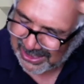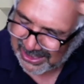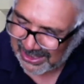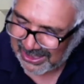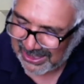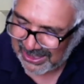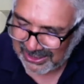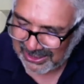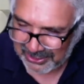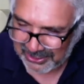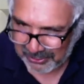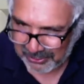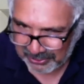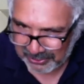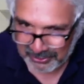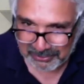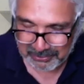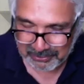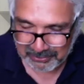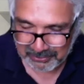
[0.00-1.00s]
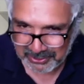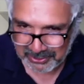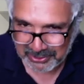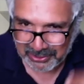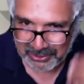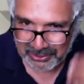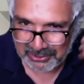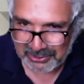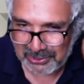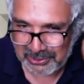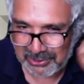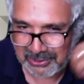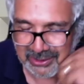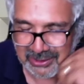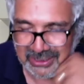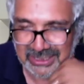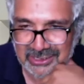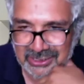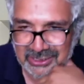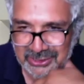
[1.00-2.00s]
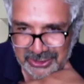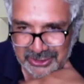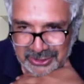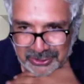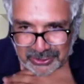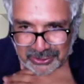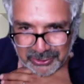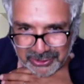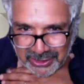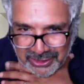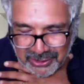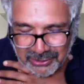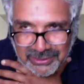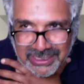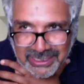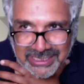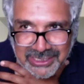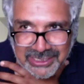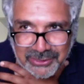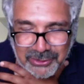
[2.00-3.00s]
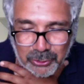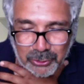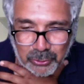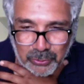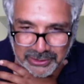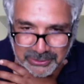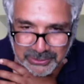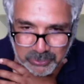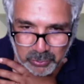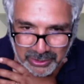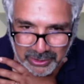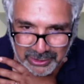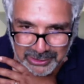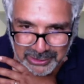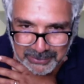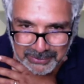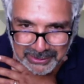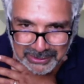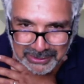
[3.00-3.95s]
you know, not, Not, not, you know, you don't, they're not necessarily always welcoming